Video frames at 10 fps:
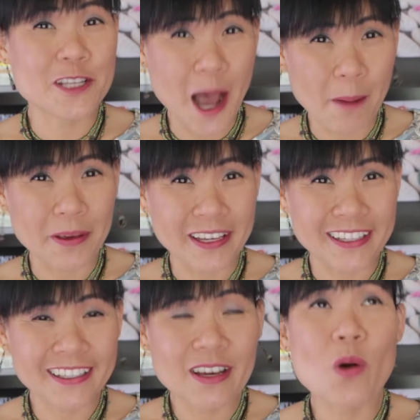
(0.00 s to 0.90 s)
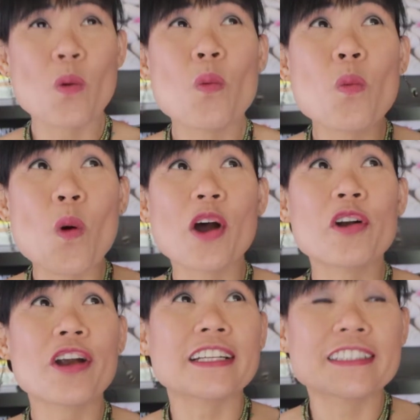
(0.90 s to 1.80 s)
topic.
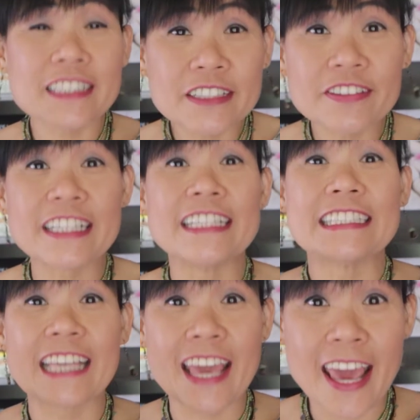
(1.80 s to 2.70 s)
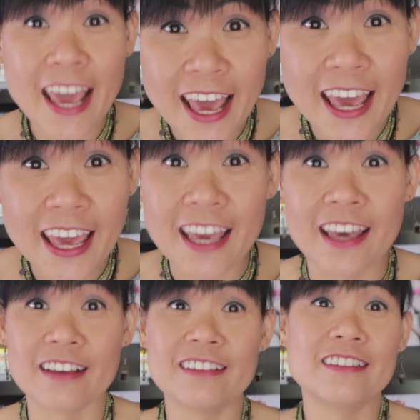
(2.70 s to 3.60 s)
Water activity is
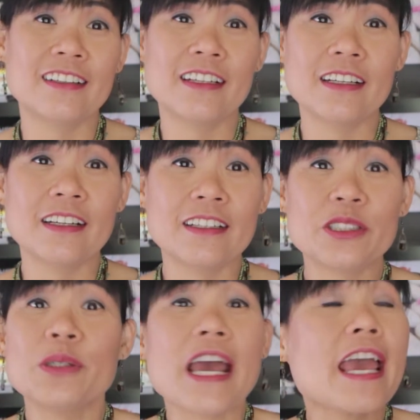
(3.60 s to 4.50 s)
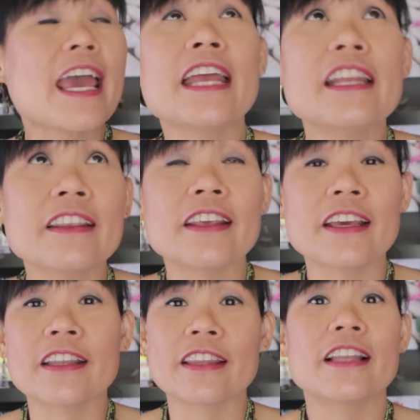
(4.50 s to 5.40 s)
king to
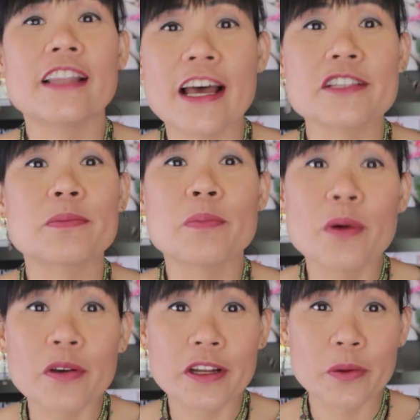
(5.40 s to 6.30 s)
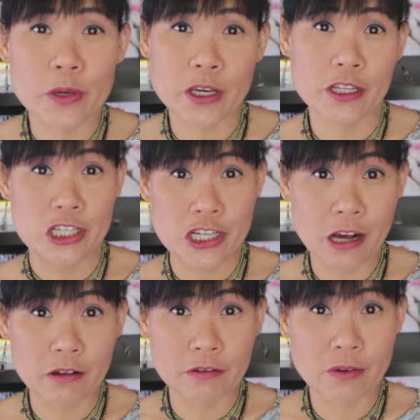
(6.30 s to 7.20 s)
anything that lasts more than a week on the
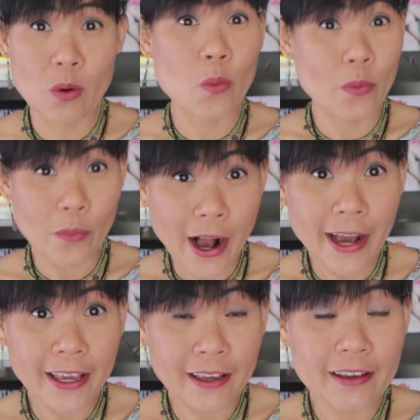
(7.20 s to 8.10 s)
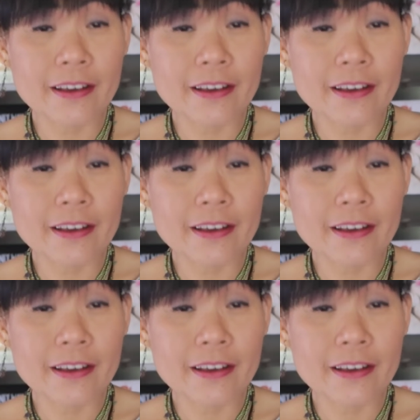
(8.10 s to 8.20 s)
shelf. Why?